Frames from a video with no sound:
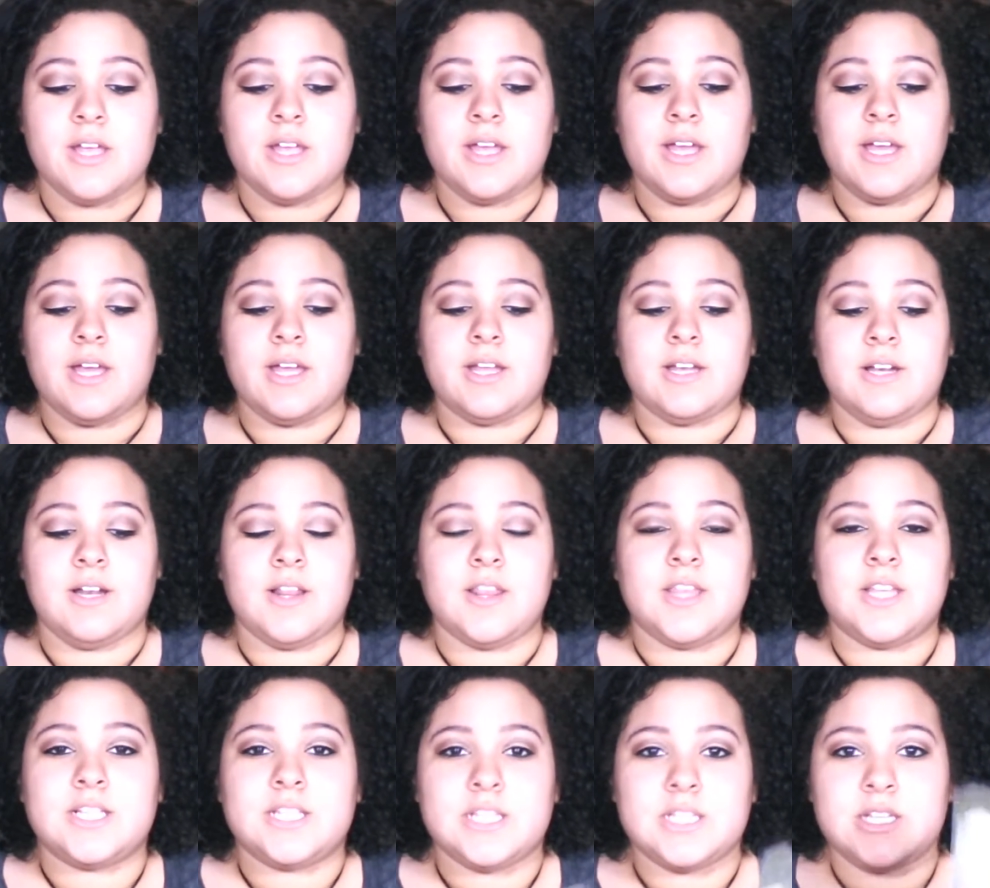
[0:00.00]
And
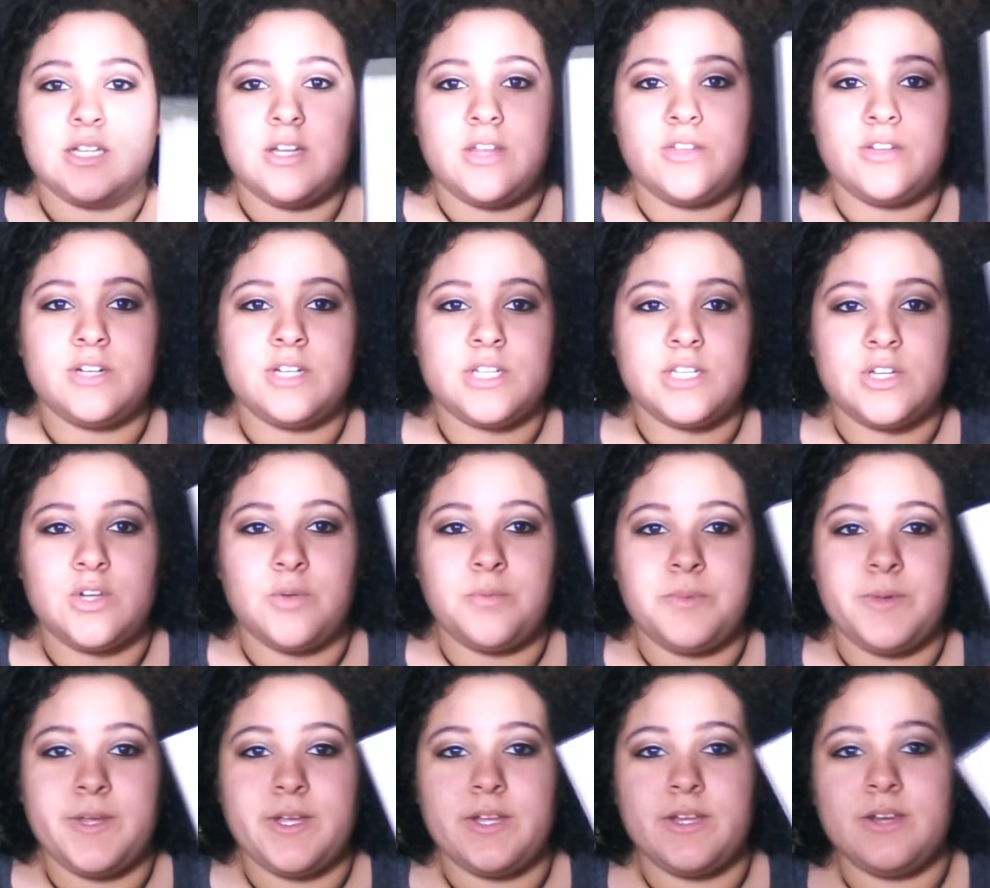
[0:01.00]
this is another
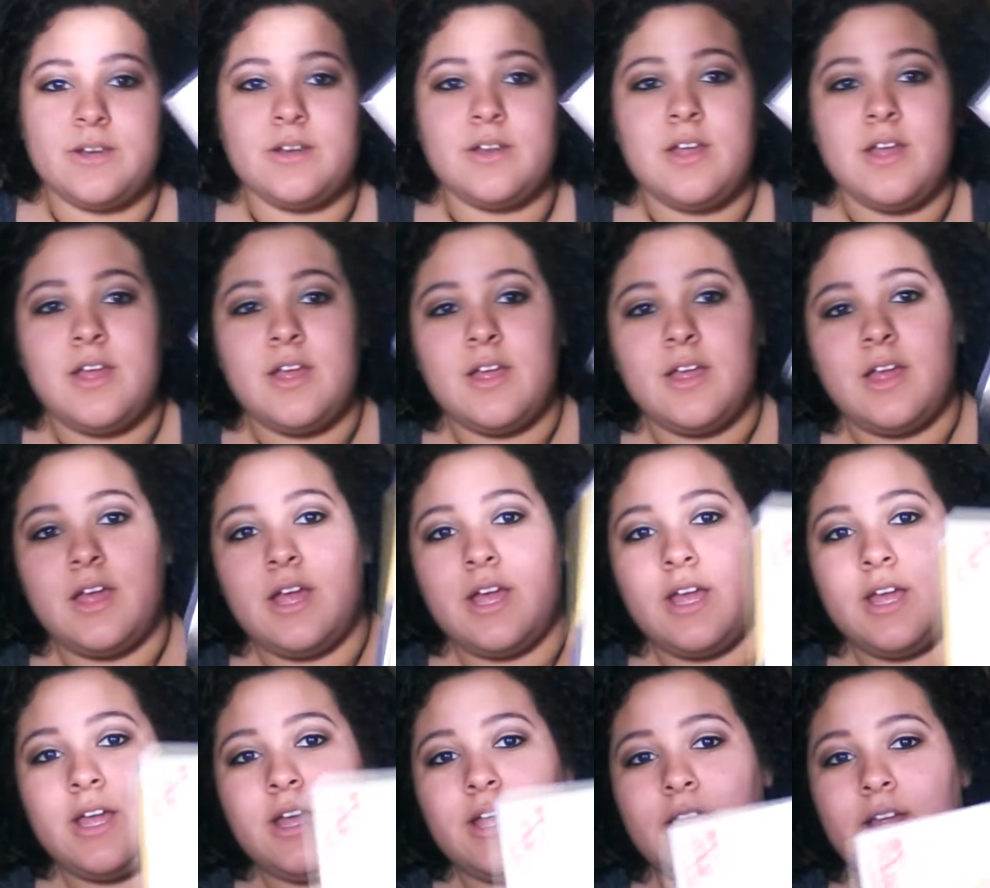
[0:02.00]
dystopian,
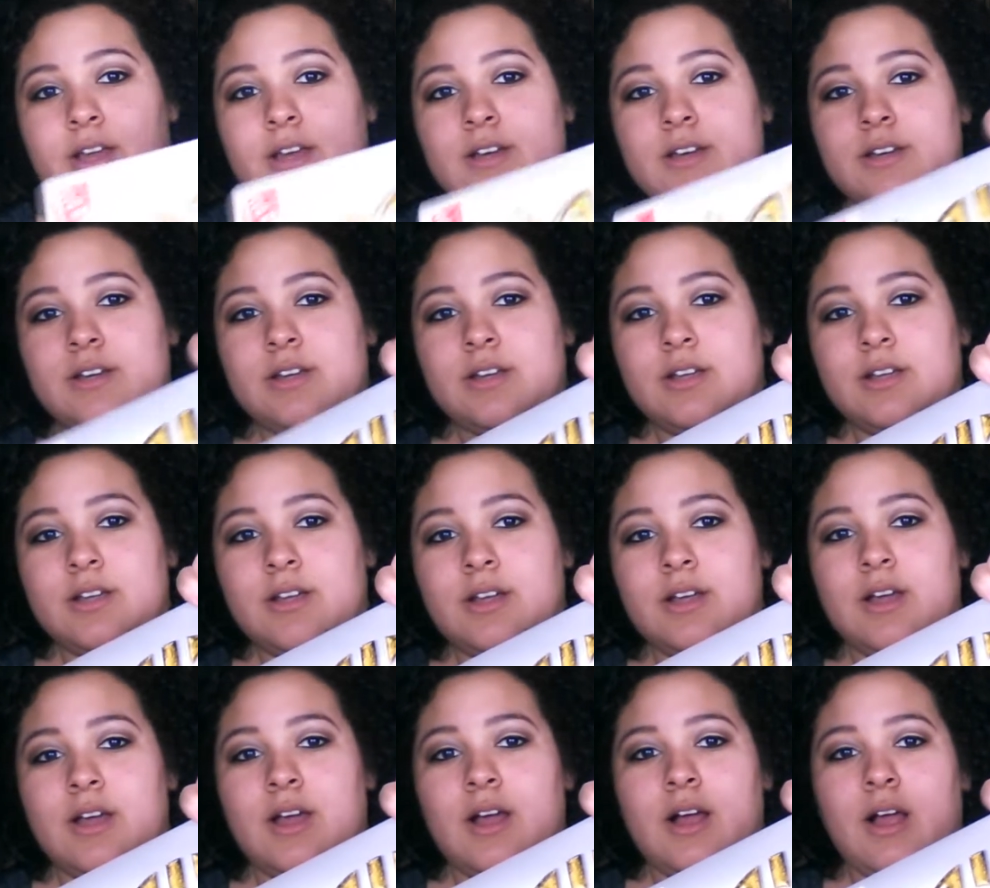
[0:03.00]
and
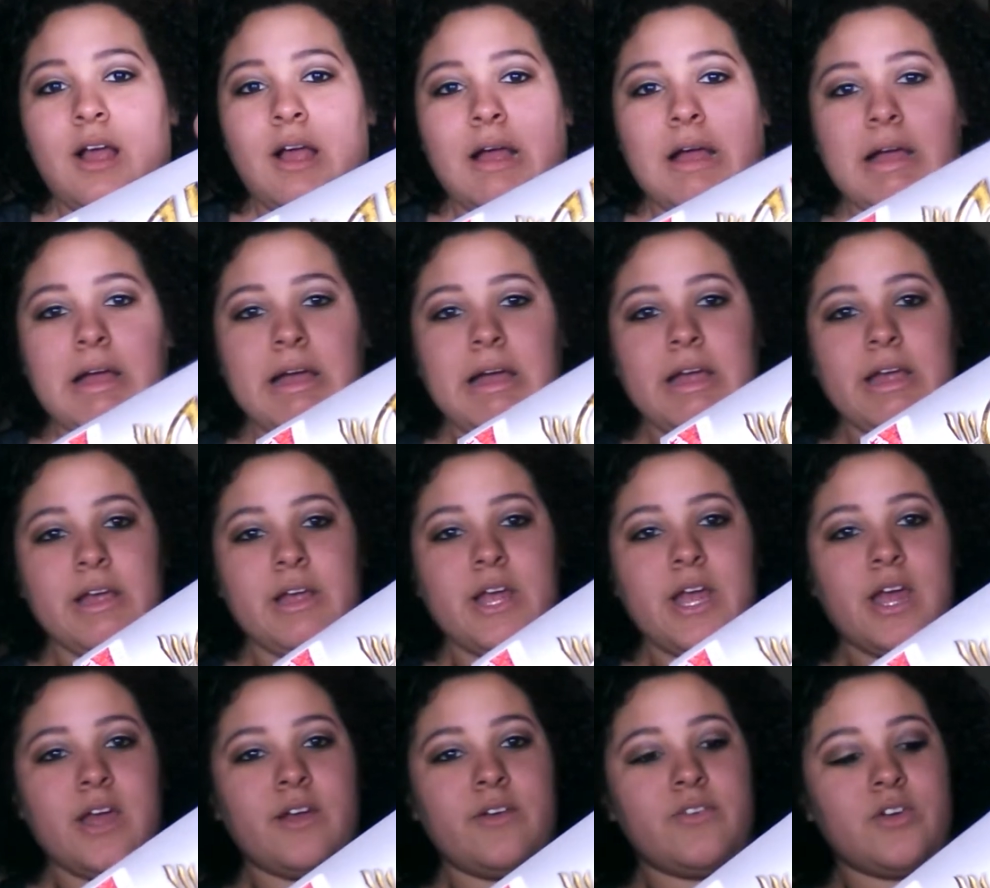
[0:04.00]
I
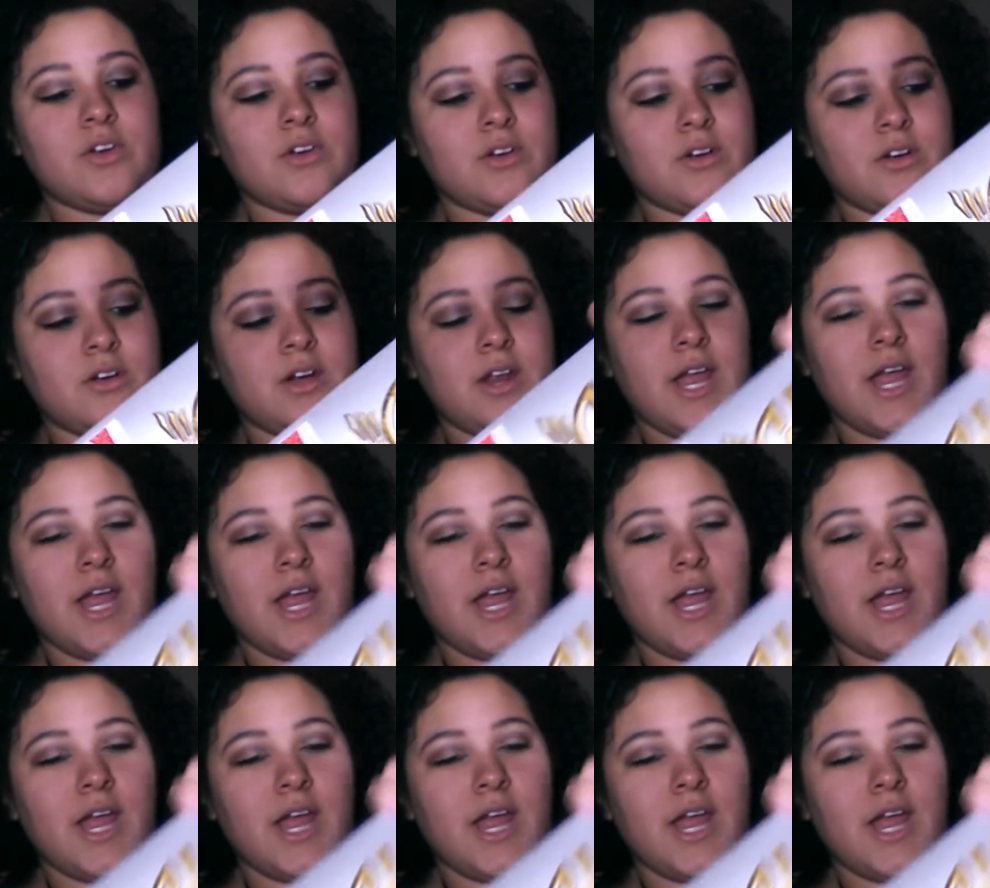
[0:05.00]
have heard